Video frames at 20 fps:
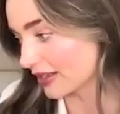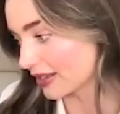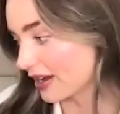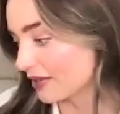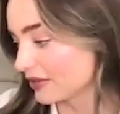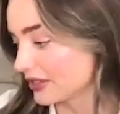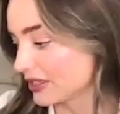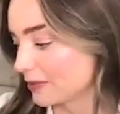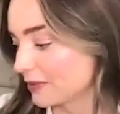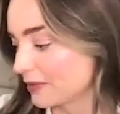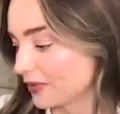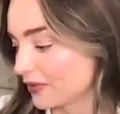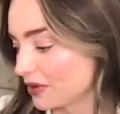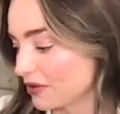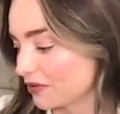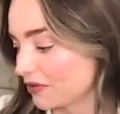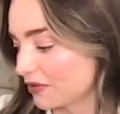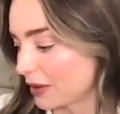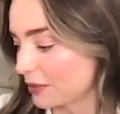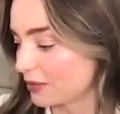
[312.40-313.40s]
I have some of the
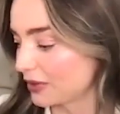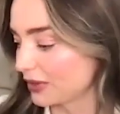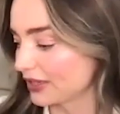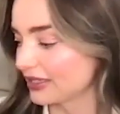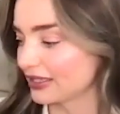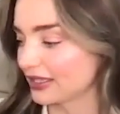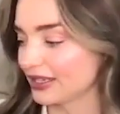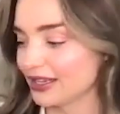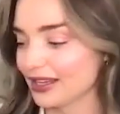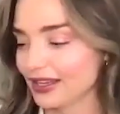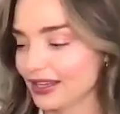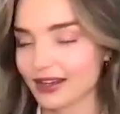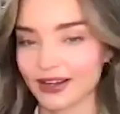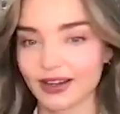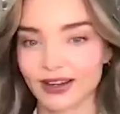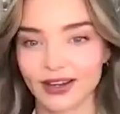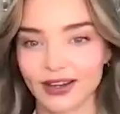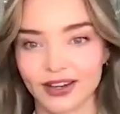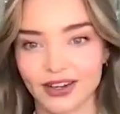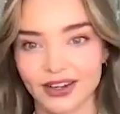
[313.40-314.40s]
fabrics
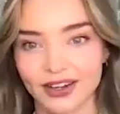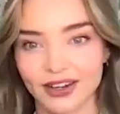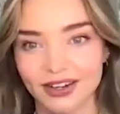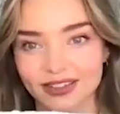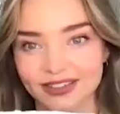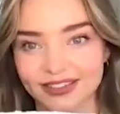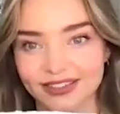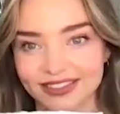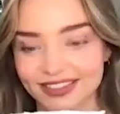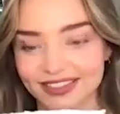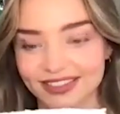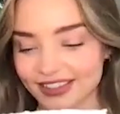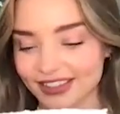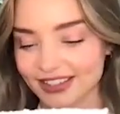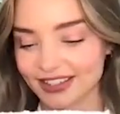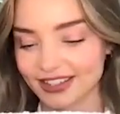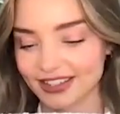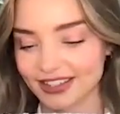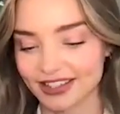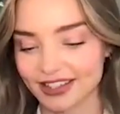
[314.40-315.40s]
here
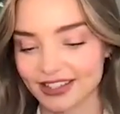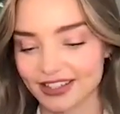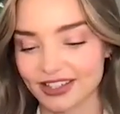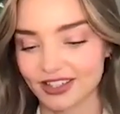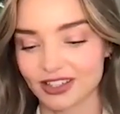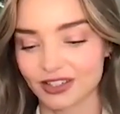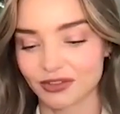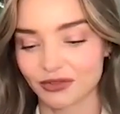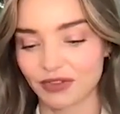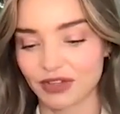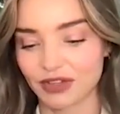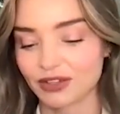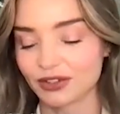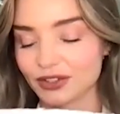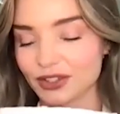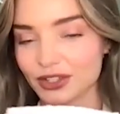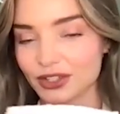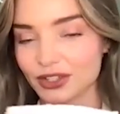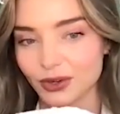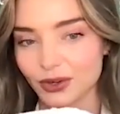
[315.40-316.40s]
that just feel
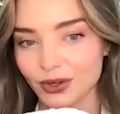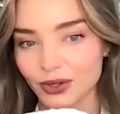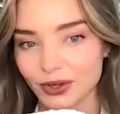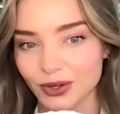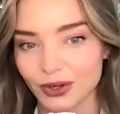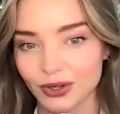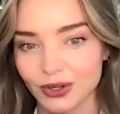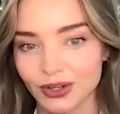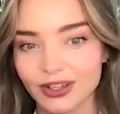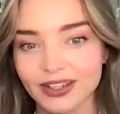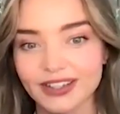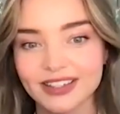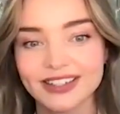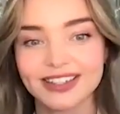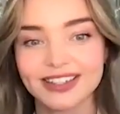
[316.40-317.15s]
so good.